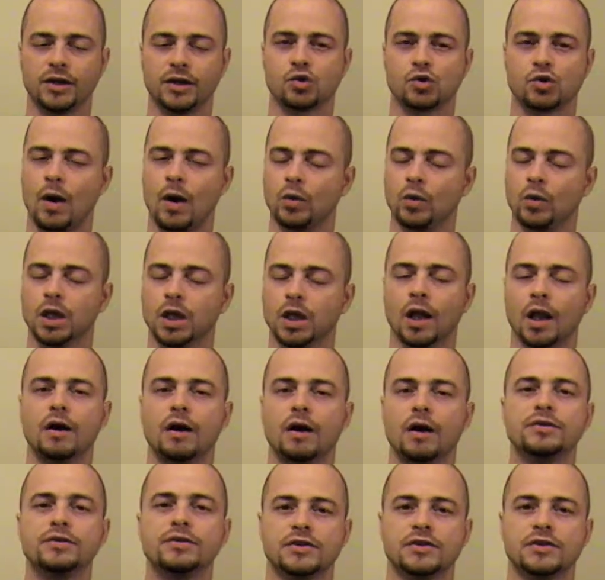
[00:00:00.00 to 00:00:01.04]
So I would
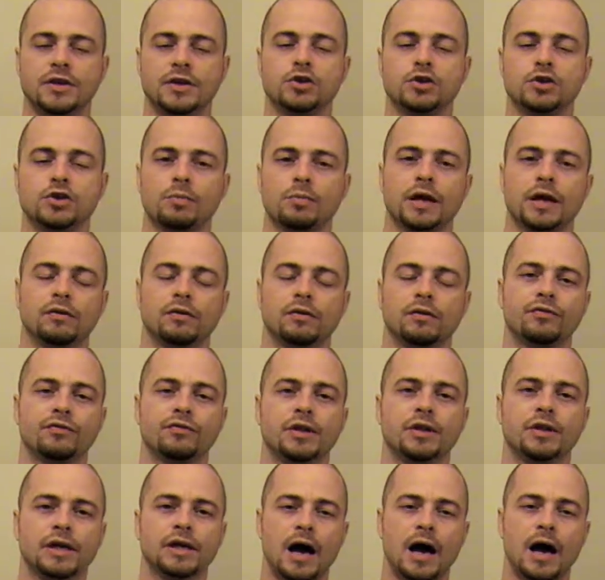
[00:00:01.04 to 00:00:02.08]
love to see Jermichael
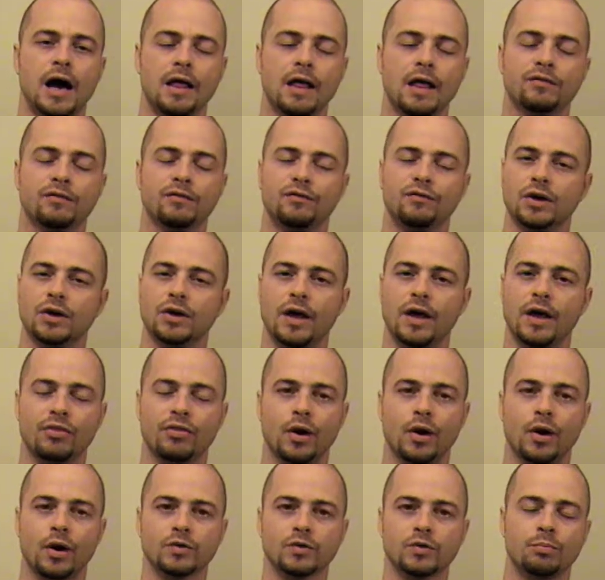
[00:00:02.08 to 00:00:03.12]
Finley on the field. I
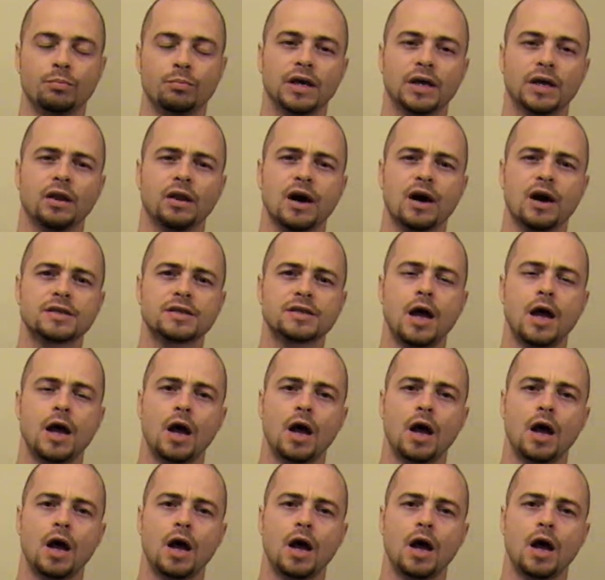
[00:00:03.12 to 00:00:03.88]
thought it was a big loss.